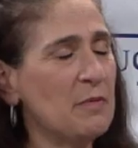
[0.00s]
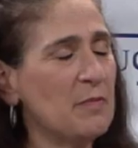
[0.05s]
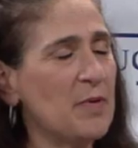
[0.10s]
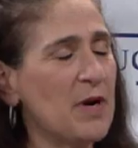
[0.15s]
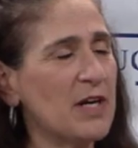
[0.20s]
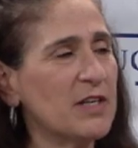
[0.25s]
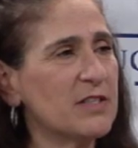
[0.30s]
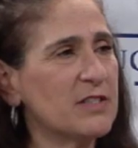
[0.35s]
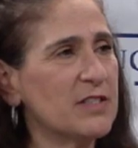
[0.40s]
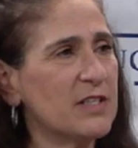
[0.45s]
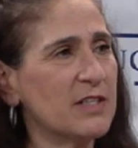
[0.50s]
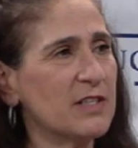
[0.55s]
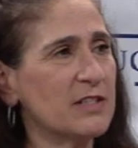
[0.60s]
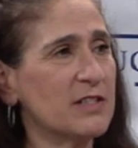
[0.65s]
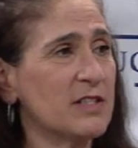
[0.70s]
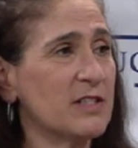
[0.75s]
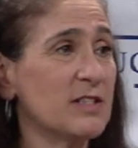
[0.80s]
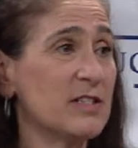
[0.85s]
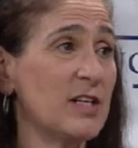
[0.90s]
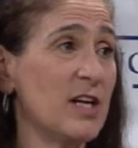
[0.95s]
practicing
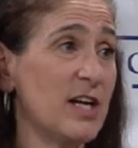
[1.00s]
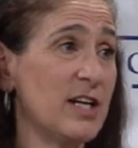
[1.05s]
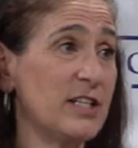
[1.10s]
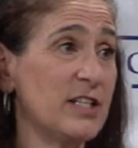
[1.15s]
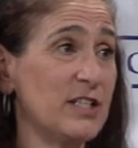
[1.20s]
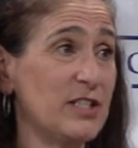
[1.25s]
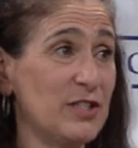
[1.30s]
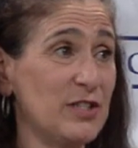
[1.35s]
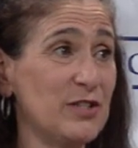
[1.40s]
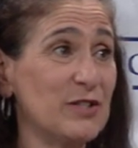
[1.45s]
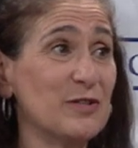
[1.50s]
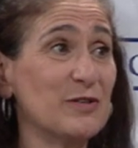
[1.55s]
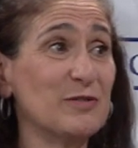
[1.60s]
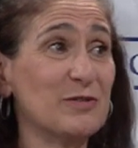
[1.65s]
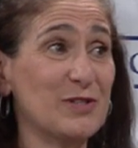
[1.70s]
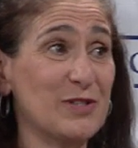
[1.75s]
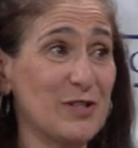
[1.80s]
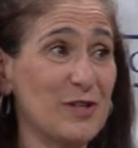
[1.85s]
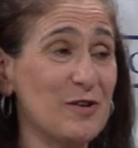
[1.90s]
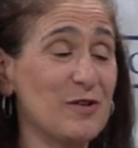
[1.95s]
since '92,
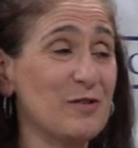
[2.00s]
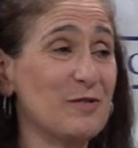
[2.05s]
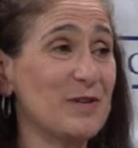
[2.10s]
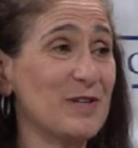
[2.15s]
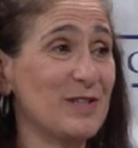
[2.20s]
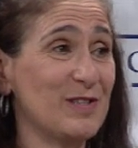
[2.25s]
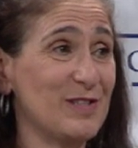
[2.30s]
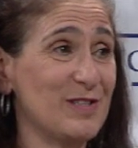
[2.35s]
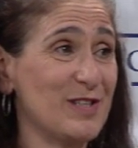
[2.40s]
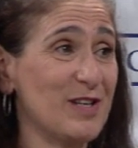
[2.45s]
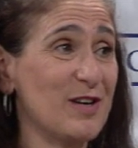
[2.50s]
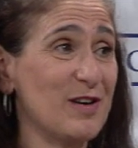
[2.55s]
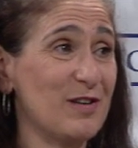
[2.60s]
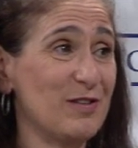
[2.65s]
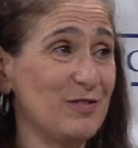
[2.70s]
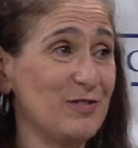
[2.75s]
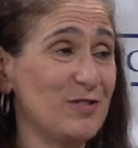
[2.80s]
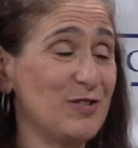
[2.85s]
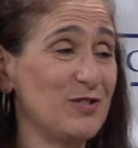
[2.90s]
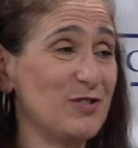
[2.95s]
so it's
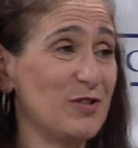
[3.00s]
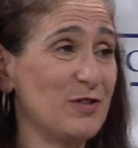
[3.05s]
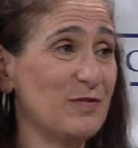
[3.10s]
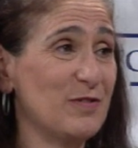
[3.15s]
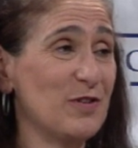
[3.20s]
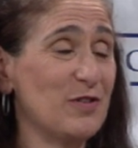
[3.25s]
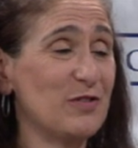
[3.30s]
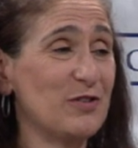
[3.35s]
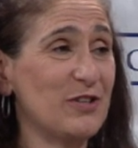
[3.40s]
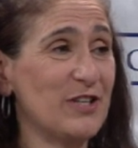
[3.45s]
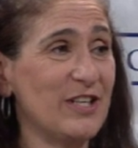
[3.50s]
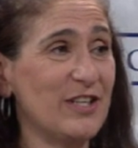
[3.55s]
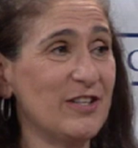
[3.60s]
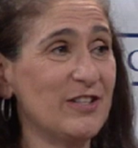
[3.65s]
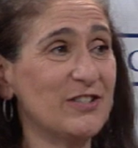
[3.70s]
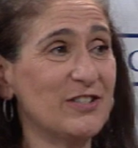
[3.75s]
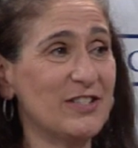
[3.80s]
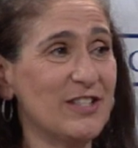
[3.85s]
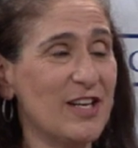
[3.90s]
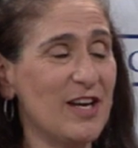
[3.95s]
just over 30
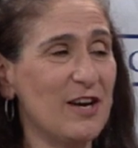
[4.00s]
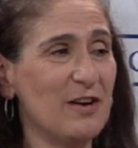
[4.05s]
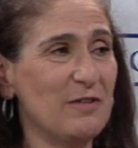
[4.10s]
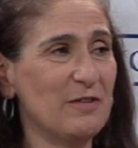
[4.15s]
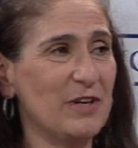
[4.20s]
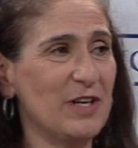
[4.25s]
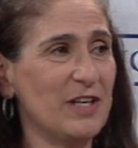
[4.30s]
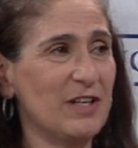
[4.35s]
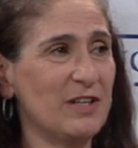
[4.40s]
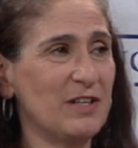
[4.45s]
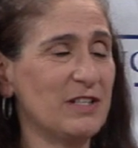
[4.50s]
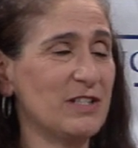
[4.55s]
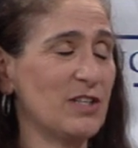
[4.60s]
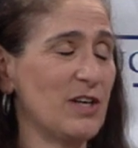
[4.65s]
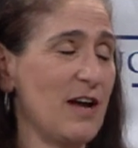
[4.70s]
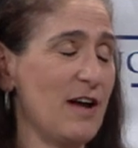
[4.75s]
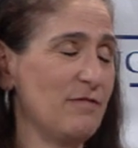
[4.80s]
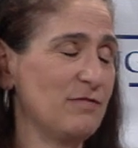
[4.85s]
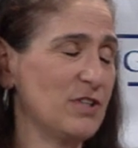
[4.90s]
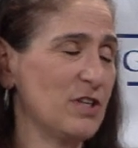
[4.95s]
years now, and
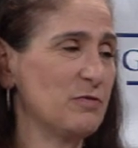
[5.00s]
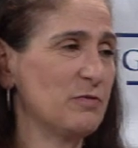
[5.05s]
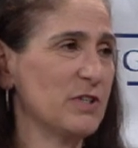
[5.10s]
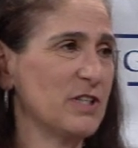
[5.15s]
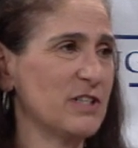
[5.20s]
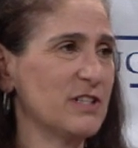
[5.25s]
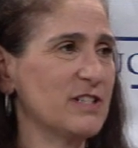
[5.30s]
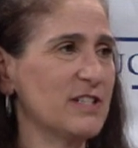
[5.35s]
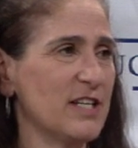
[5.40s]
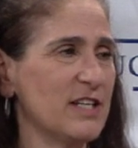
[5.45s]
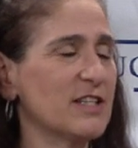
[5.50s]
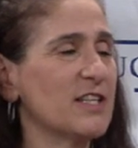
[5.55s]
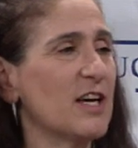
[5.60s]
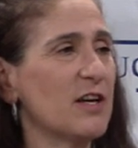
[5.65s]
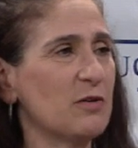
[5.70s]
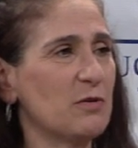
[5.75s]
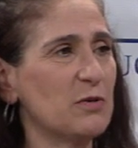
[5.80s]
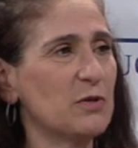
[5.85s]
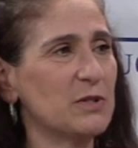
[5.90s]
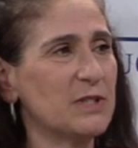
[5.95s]
I've done real estate
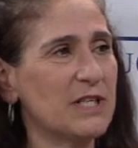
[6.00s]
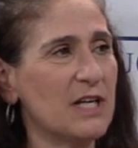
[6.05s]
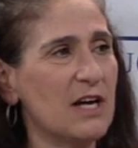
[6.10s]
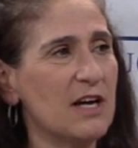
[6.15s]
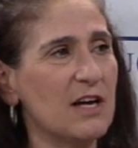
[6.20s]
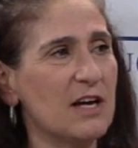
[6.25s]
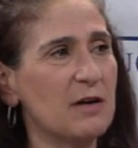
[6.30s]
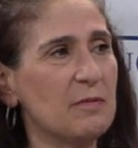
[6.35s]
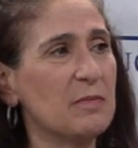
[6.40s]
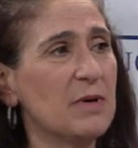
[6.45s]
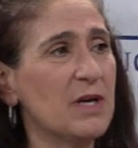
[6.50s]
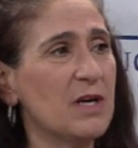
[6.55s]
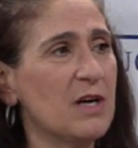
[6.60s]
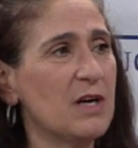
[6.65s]
that whole time.